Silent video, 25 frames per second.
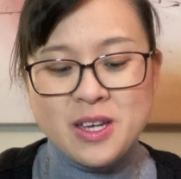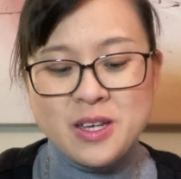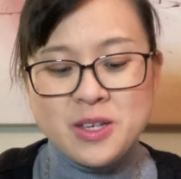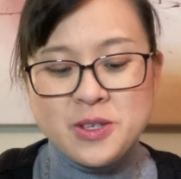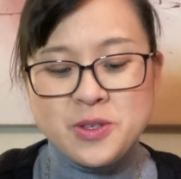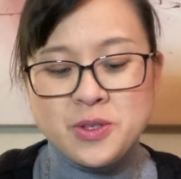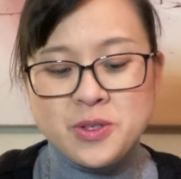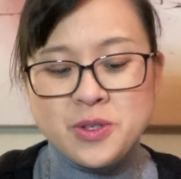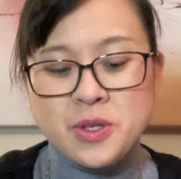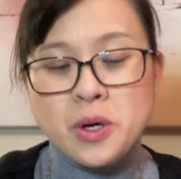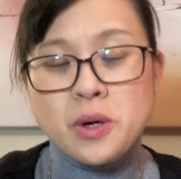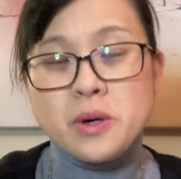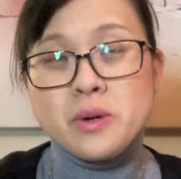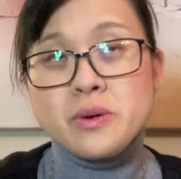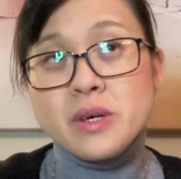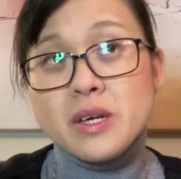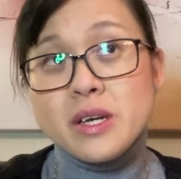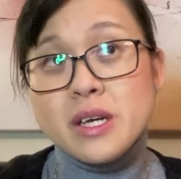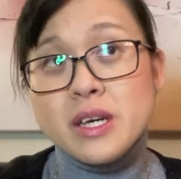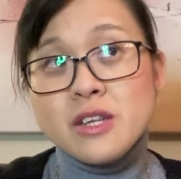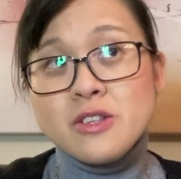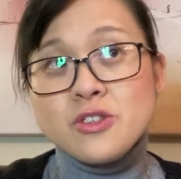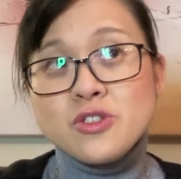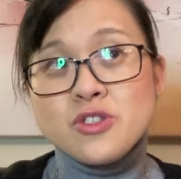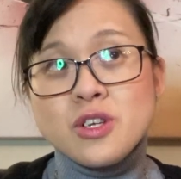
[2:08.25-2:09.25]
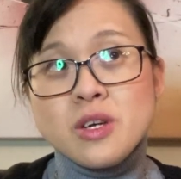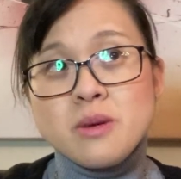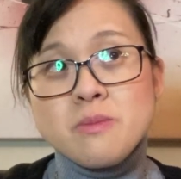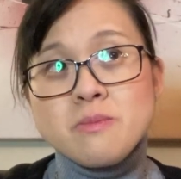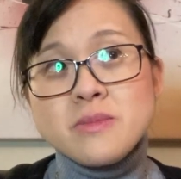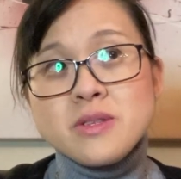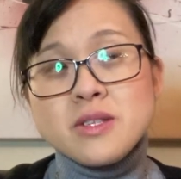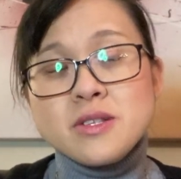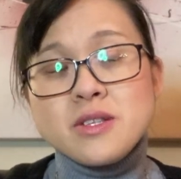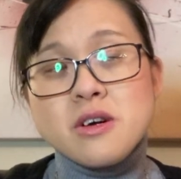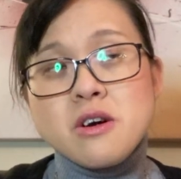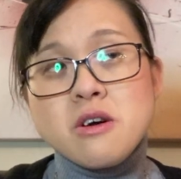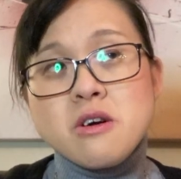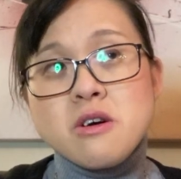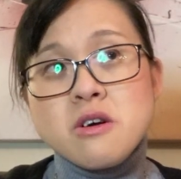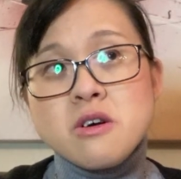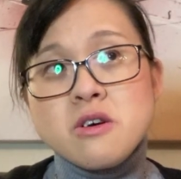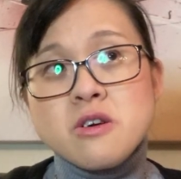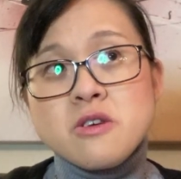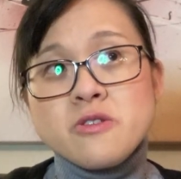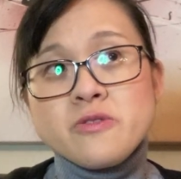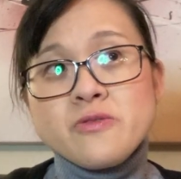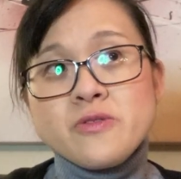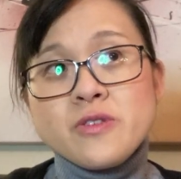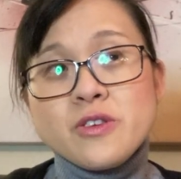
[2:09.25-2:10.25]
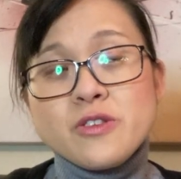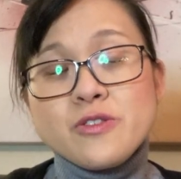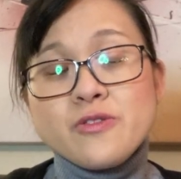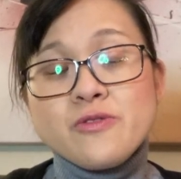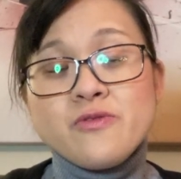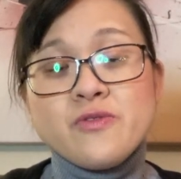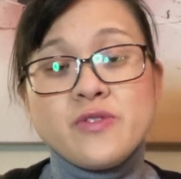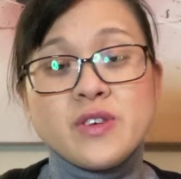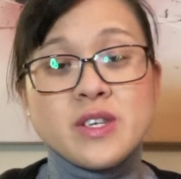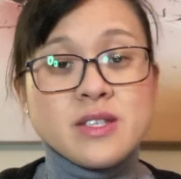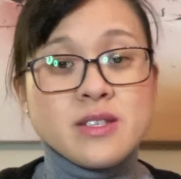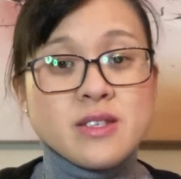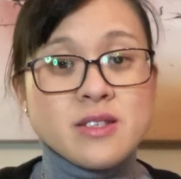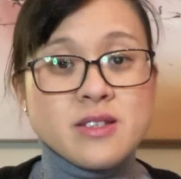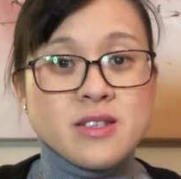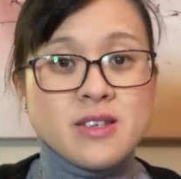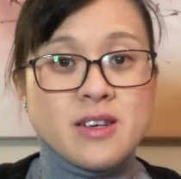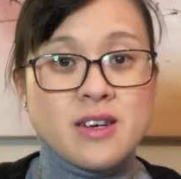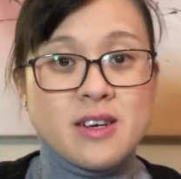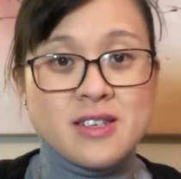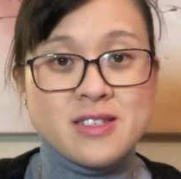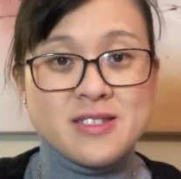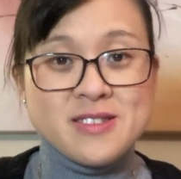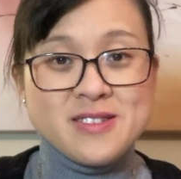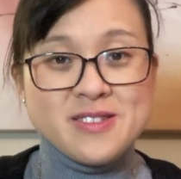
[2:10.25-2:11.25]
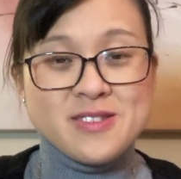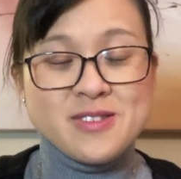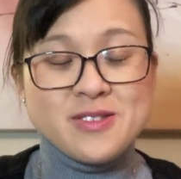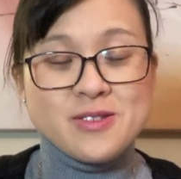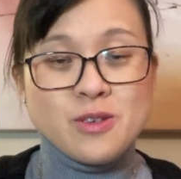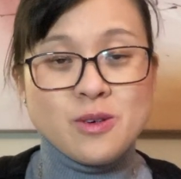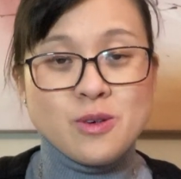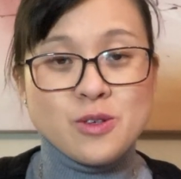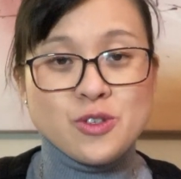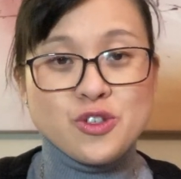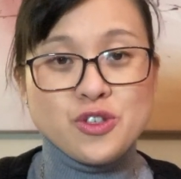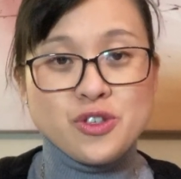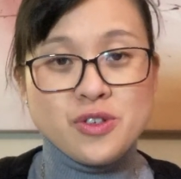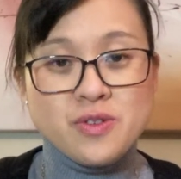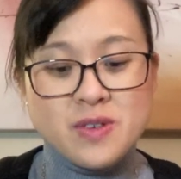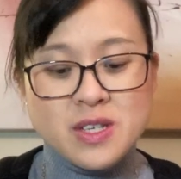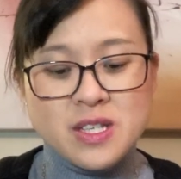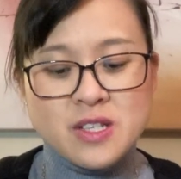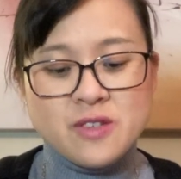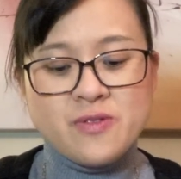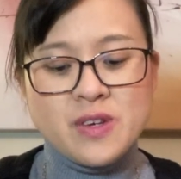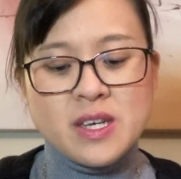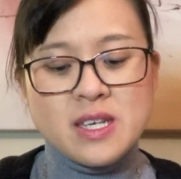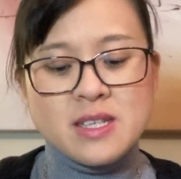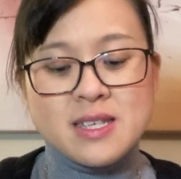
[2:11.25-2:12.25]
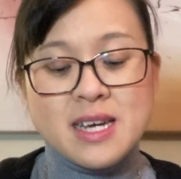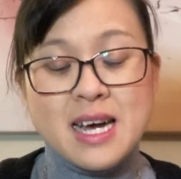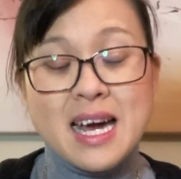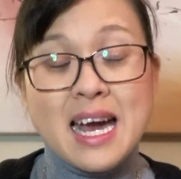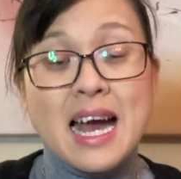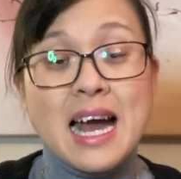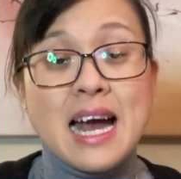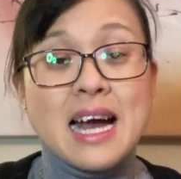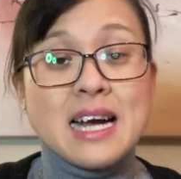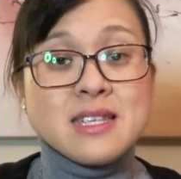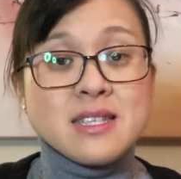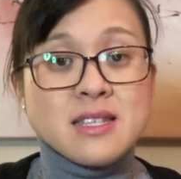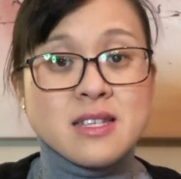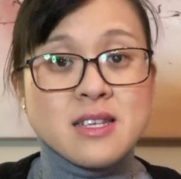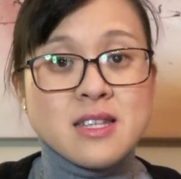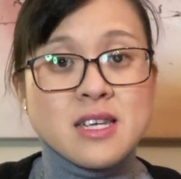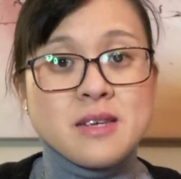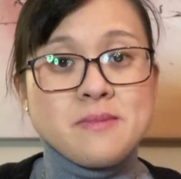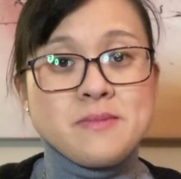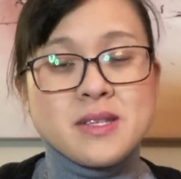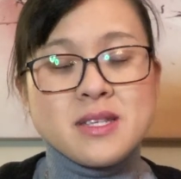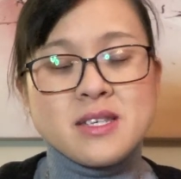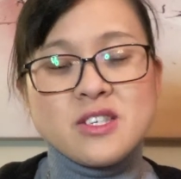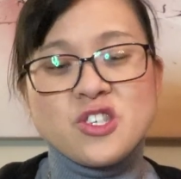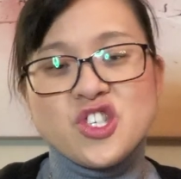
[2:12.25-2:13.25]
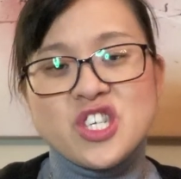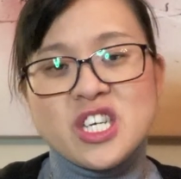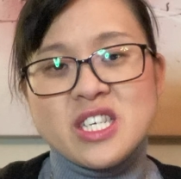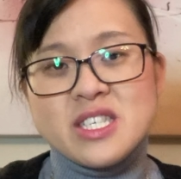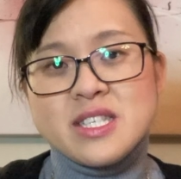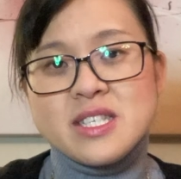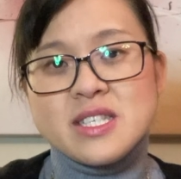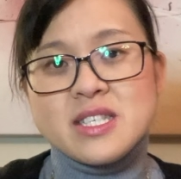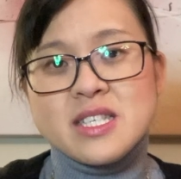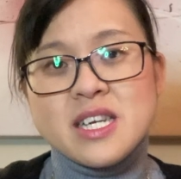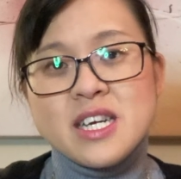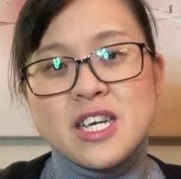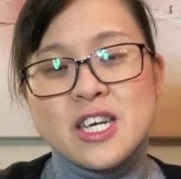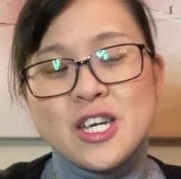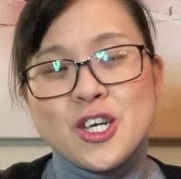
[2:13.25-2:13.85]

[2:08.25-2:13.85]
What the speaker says: So in terms of visitor or tourist visa, as the name suggests,